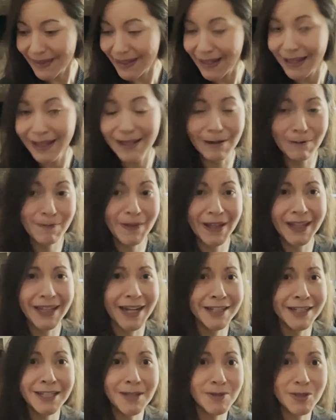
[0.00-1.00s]
A lot
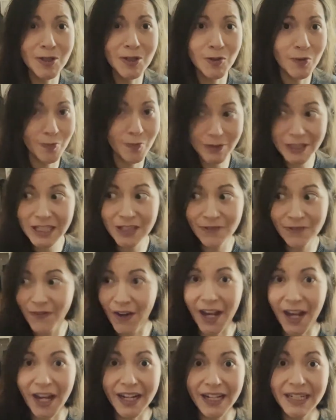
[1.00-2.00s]
of times they're just
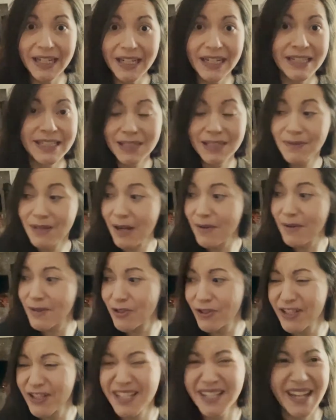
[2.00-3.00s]
fine, and sometimes they're
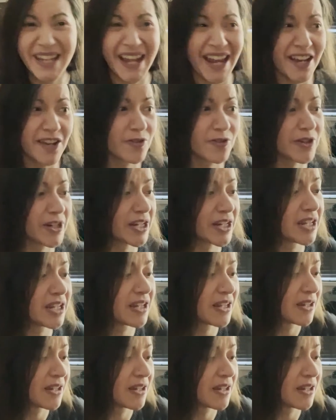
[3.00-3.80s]
just angry.